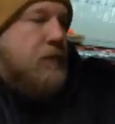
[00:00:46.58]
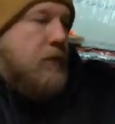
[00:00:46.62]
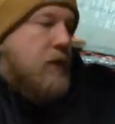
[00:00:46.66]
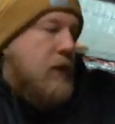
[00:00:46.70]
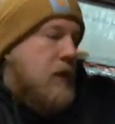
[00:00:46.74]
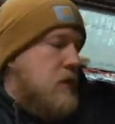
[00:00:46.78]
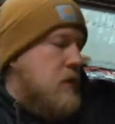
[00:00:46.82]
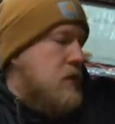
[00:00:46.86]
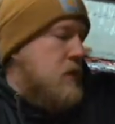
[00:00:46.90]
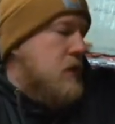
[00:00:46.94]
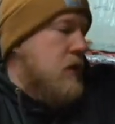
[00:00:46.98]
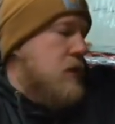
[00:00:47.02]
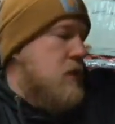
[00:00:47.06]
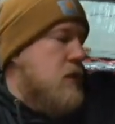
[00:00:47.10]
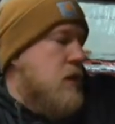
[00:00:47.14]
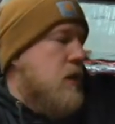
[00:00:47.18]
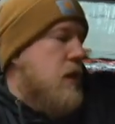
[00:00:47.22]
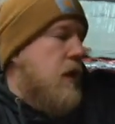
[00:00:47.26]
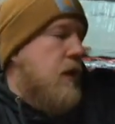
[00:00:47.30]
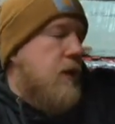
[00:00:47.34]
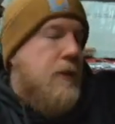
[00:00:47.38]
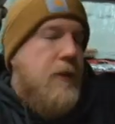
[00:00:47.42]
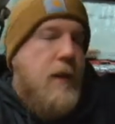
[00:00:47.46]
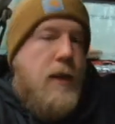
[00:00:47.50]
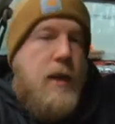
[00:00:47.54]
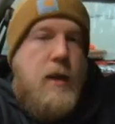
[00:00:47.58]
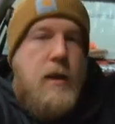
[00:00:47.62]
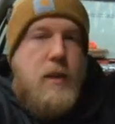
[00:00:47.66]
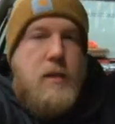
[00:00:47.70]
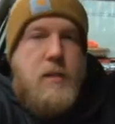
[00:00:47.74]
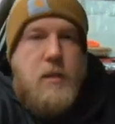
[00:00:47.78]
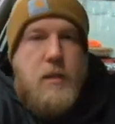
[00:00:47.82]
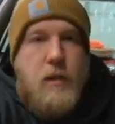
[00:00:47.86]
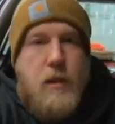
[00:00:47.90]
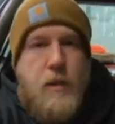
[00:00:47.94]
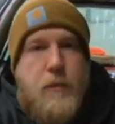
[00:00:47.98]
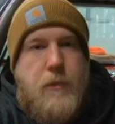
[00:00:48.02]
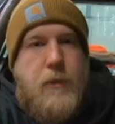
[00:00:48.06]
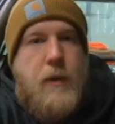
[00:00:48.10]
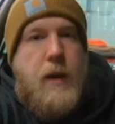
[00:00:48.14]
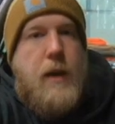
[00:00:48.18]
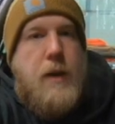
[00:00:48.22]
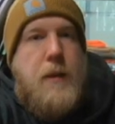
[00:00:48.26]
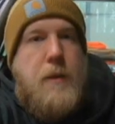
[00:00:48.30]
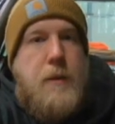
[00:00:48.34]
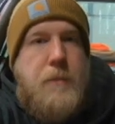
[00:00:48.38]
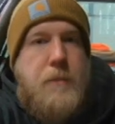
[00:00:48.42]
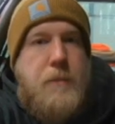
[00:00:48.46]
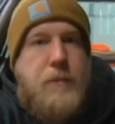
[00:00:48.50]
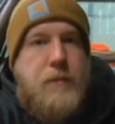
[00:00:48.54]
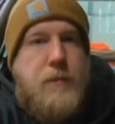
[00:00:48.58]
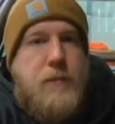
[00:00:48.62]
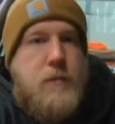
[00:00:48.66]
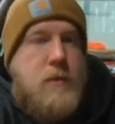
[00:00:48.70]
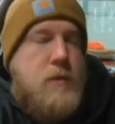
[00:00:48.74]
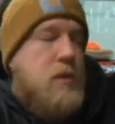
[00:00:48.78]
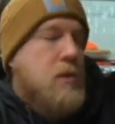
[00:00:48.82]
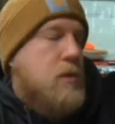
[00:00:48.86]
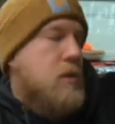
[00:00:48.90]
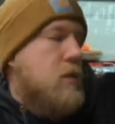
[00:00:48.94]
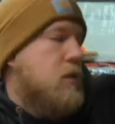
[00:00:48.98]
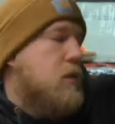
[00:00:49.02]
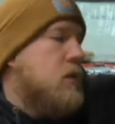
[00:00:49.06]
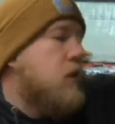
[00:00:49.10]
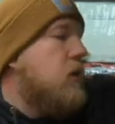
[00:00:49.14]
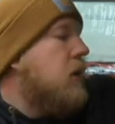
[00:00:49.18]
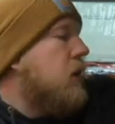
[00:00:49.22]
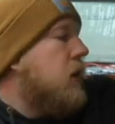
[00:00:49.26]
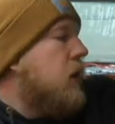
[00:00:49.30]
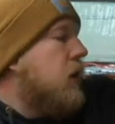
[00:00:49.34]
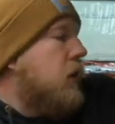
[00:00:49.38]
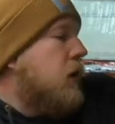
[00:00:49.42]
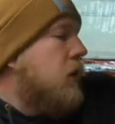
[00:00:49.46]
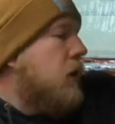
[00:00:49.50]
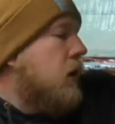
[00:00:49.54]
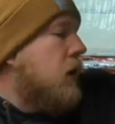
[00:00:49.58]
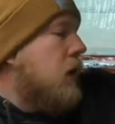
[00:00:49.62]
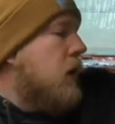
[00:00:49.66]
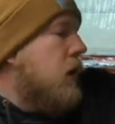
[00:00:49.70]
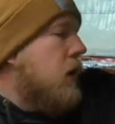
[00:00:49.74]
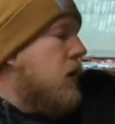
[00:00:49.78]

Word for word: these seats are FIA certified, just so you know.